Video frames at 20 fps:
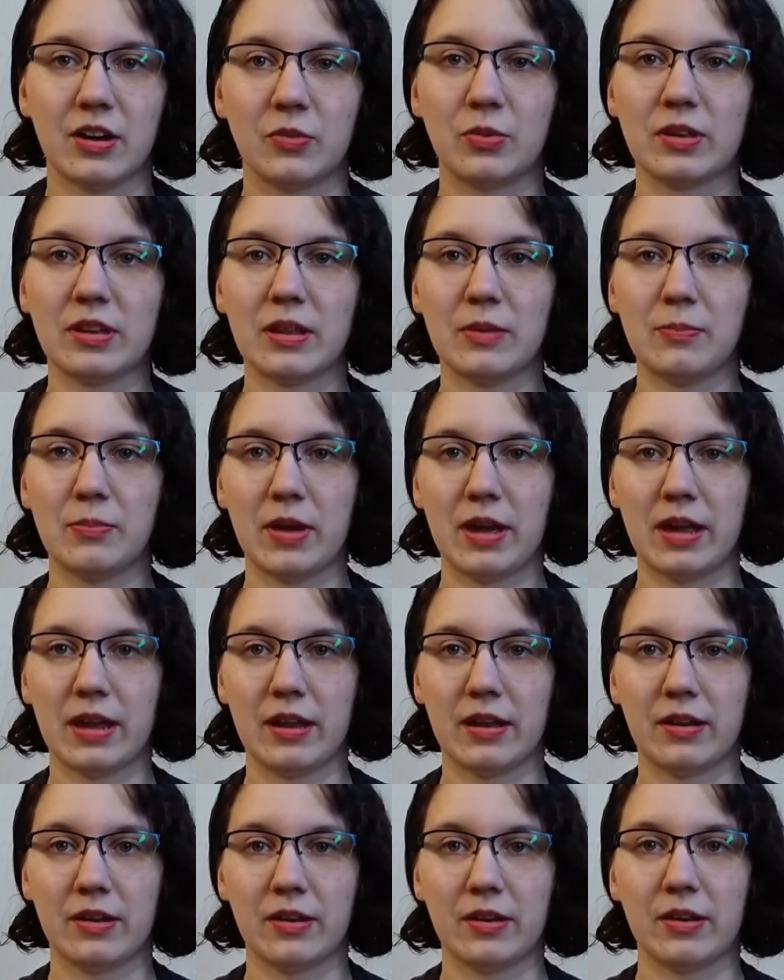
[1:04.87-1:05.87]
really
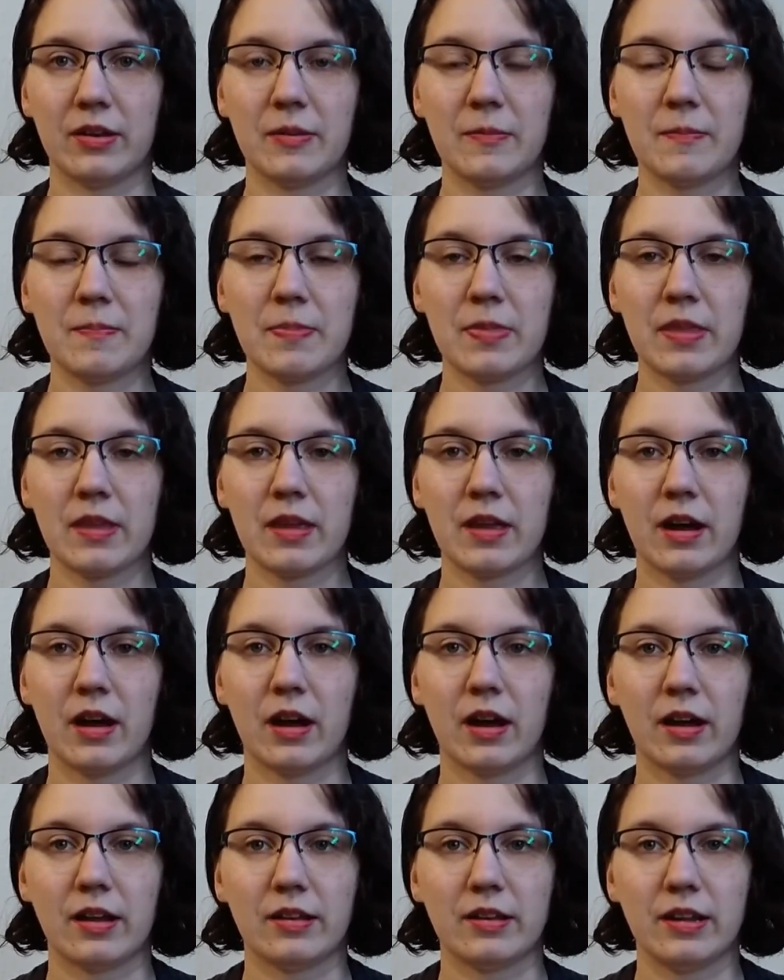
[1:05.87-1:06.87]
been
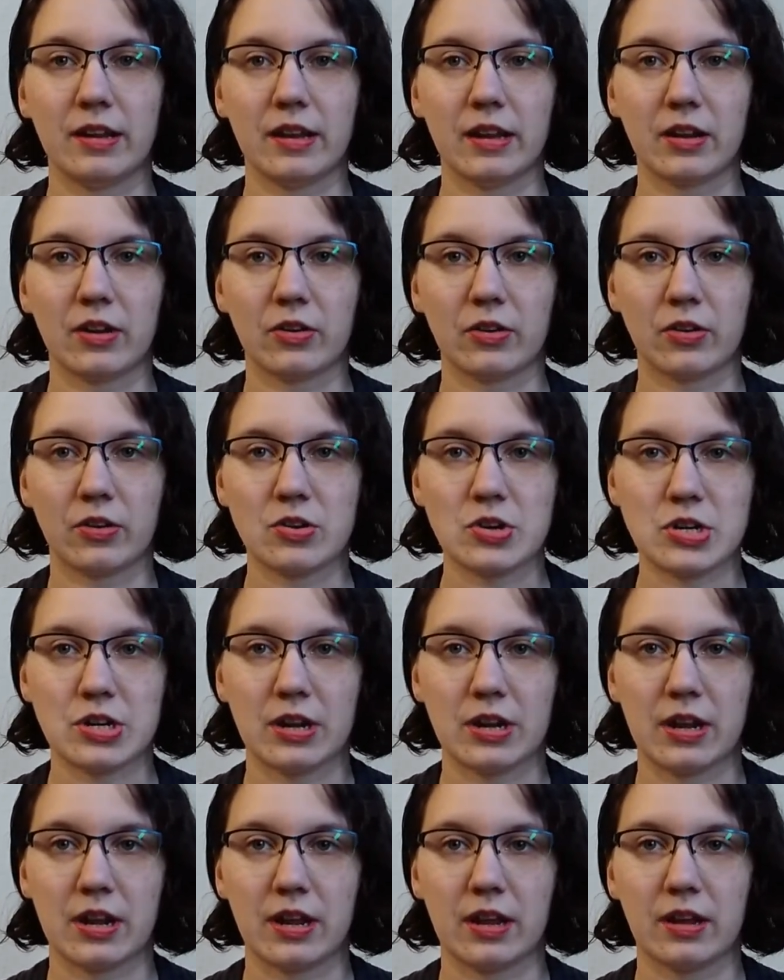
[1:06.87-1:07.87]
knitting or
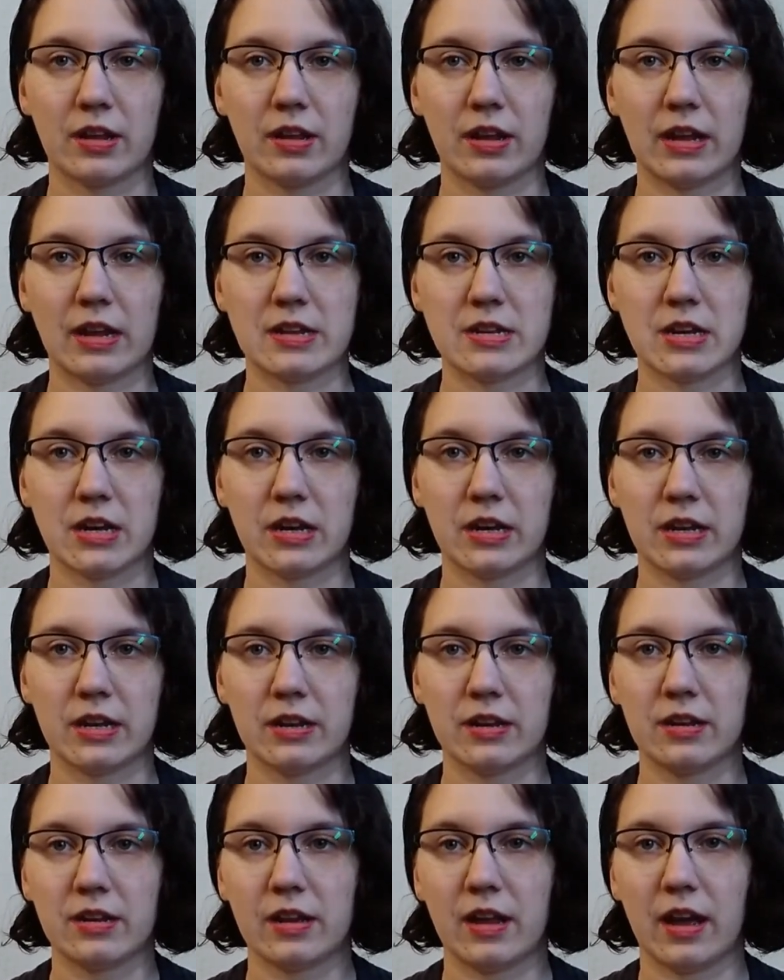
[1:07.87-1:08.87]
crocheting a
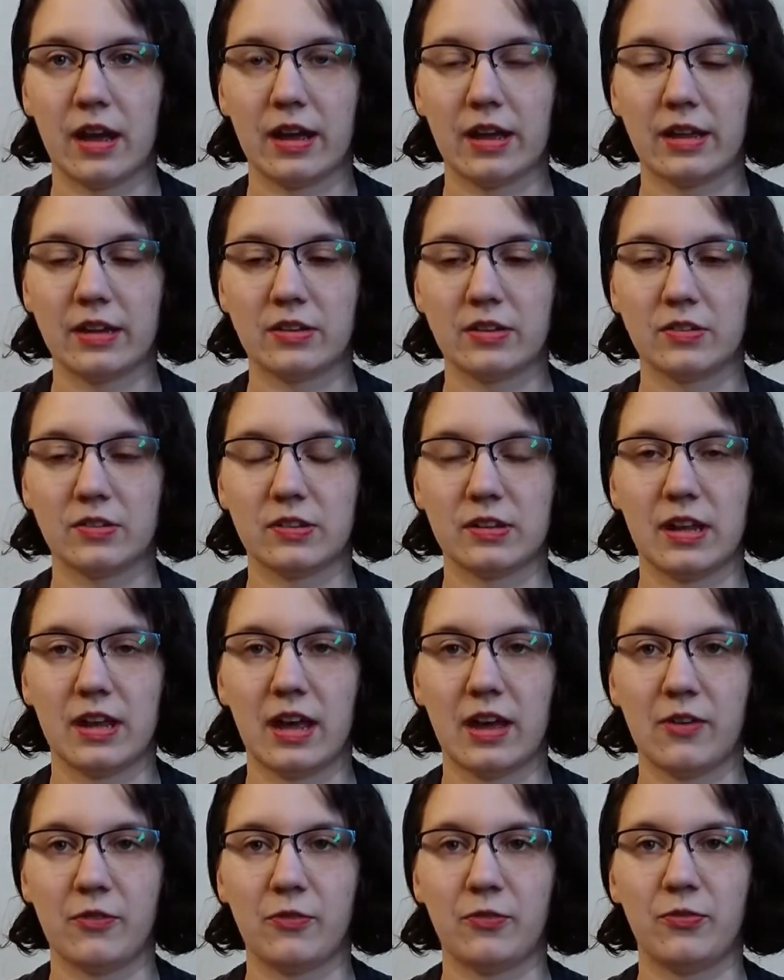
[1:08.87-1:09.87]
ton. I just
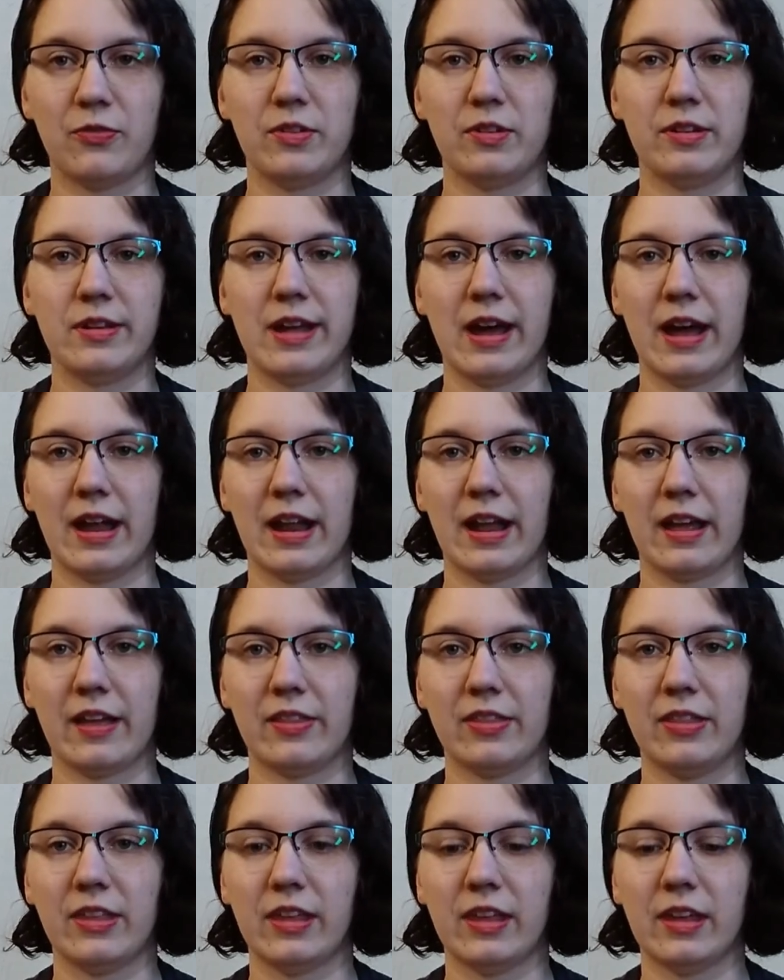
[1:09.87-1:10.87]
have not
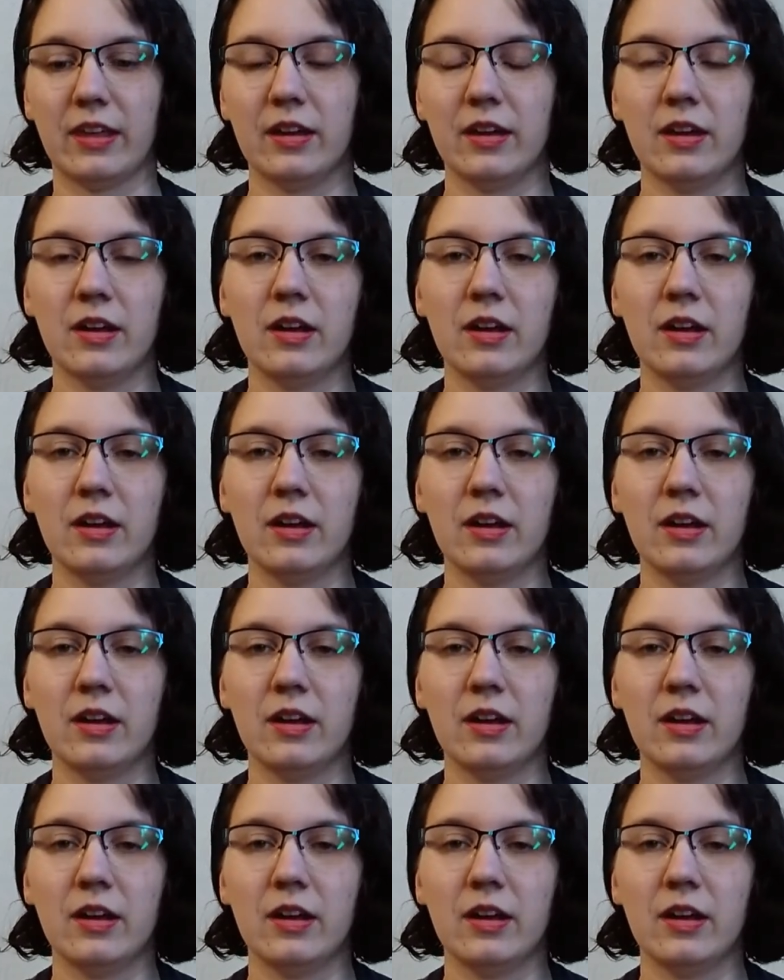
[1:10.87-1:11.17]
had the